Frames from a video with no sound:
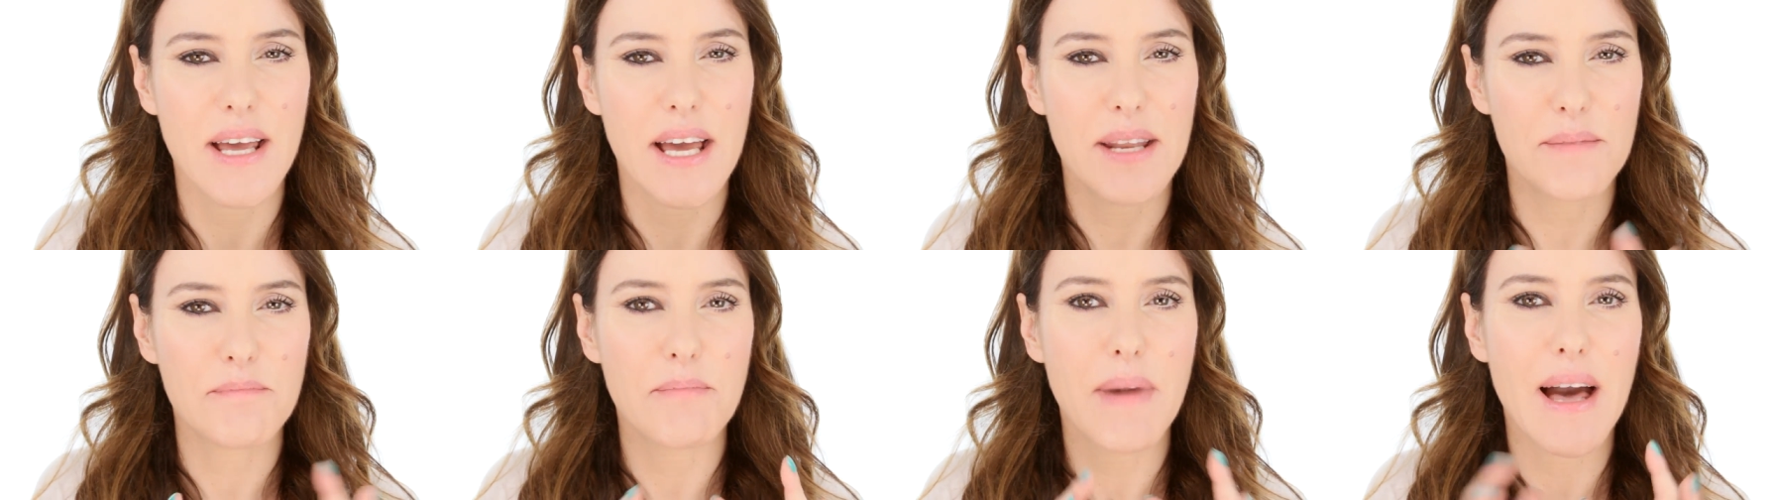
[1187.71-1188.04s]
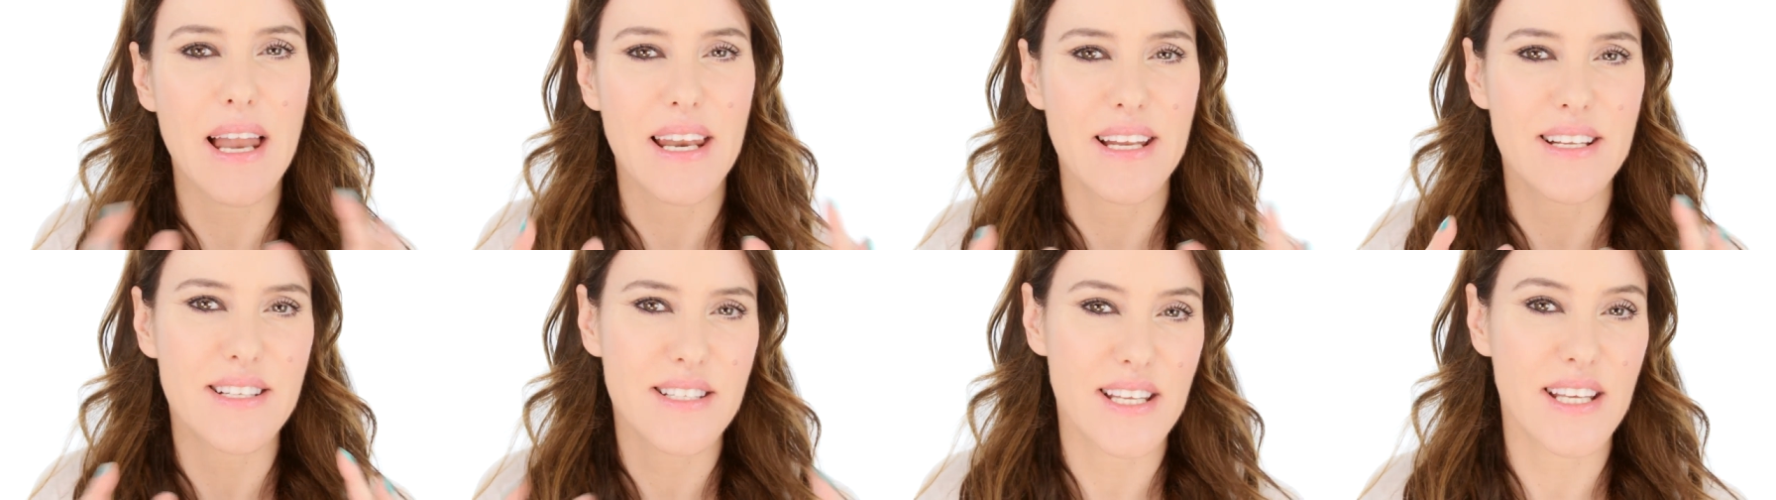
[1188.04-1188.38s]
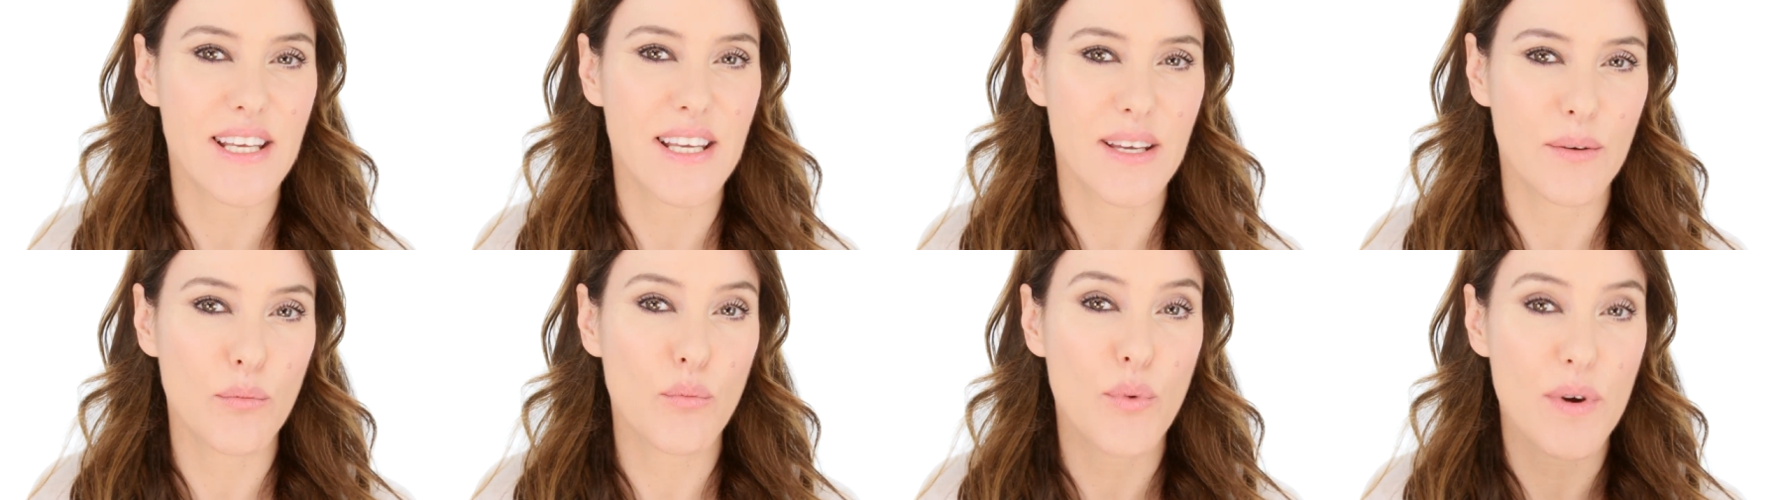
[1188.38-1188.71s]
and
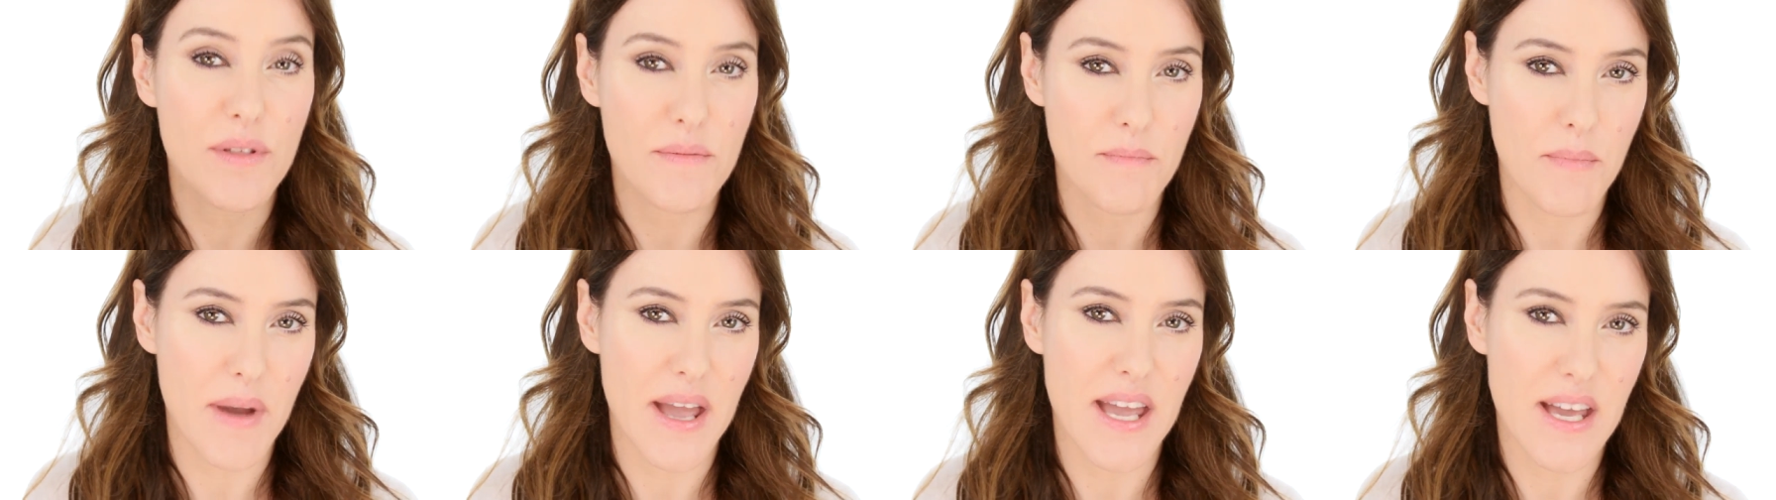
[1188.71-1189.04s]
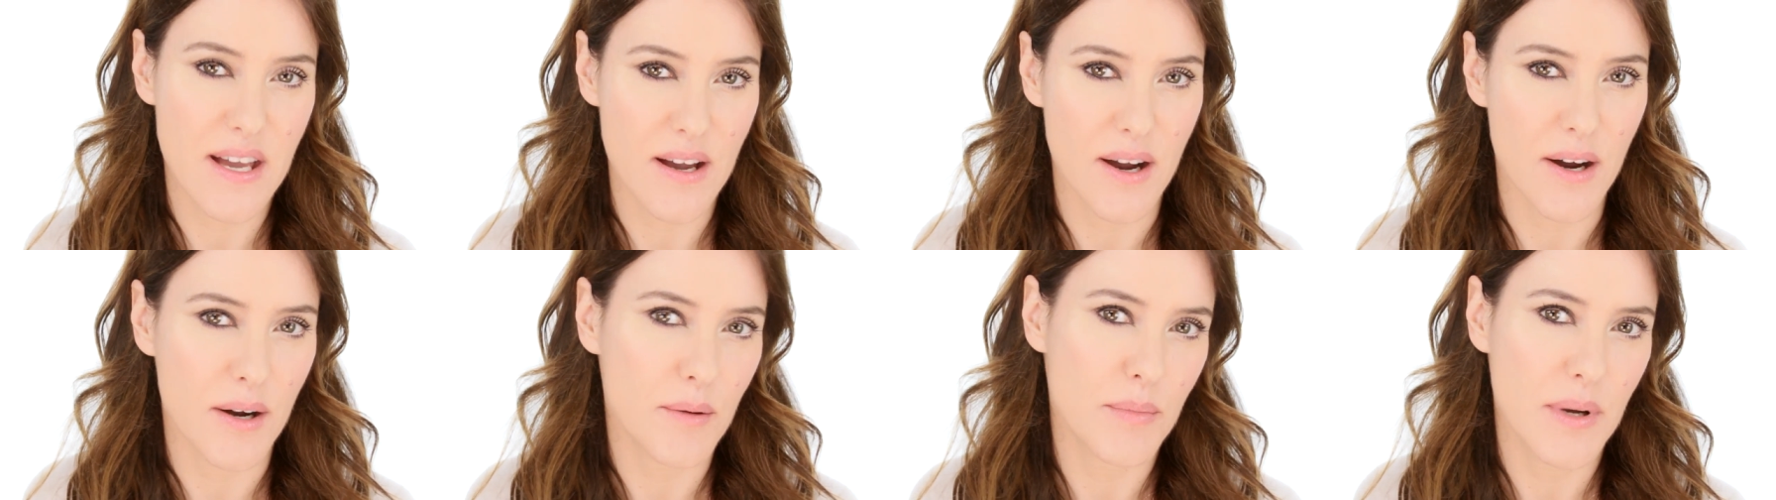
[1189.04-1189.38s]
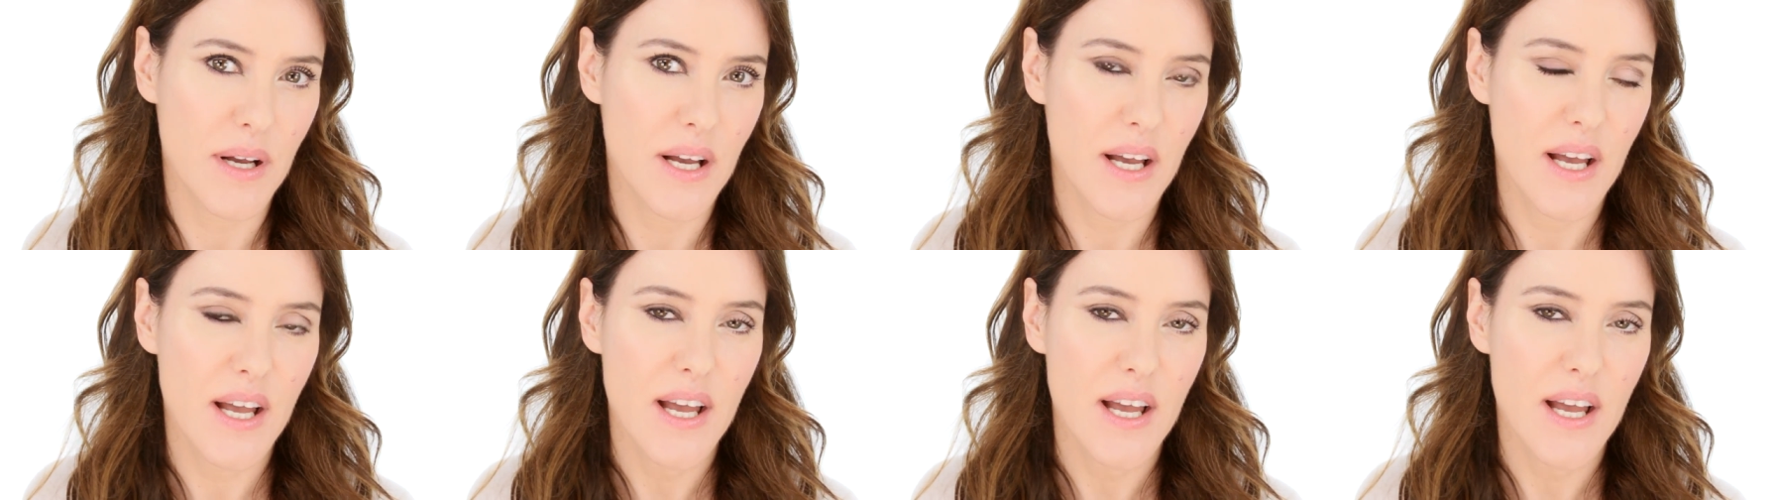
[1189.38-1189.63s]
balancing it with makeup.